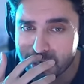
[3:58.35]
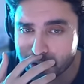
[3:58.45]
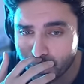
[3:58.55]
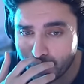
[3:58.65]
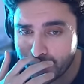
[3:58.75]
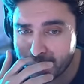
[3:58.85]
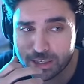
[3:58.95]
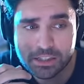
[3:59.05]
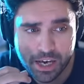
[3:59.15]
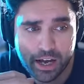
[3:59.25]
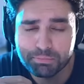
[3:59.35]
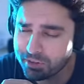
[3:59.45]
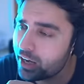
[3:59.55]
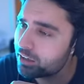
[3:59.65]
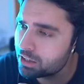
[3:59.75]
So like yeah,
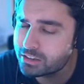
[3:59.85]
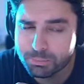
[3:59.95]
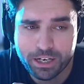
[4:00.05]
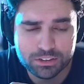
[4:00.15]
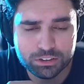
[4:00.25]
it's better